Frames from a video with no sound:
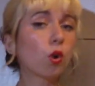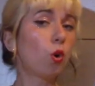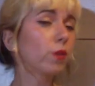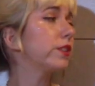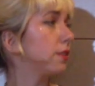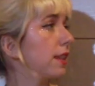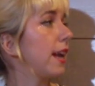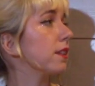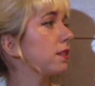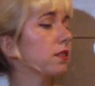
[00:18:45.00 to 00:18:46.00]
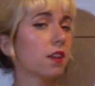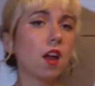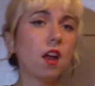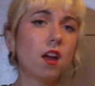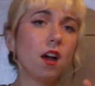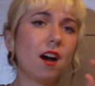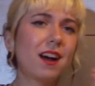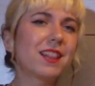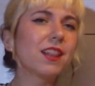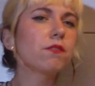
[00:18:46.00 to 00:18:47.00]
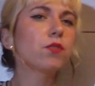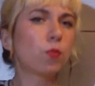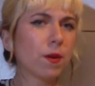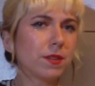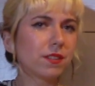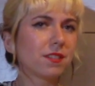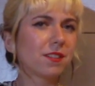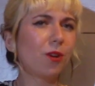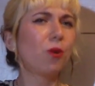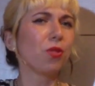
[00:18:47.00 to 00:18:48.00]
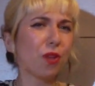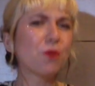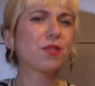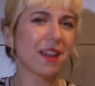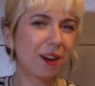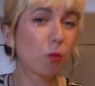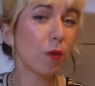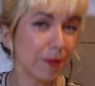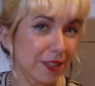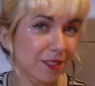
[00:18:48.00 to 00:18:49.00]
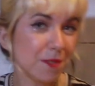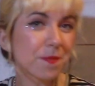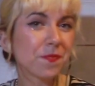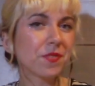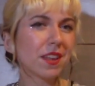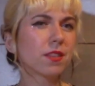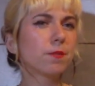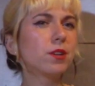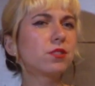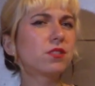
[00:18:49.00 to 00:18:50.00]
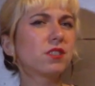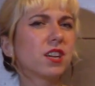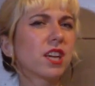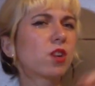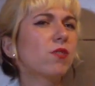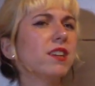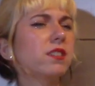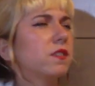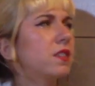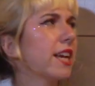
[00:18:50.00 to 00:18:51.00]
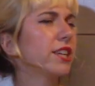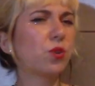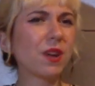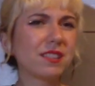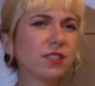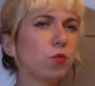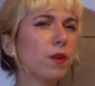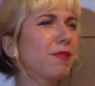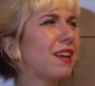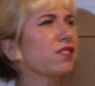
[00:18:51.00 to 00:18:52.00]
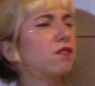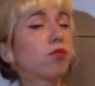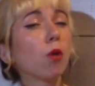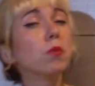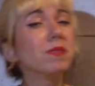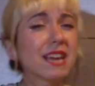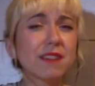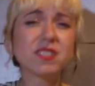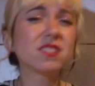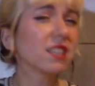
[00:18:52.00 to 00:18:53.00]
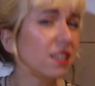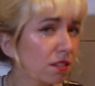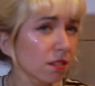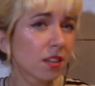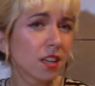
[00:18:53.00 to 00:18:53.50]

chorus states, "I love the women, although they are women," in the most aggressive sexuality whiplash I've probably ever seen.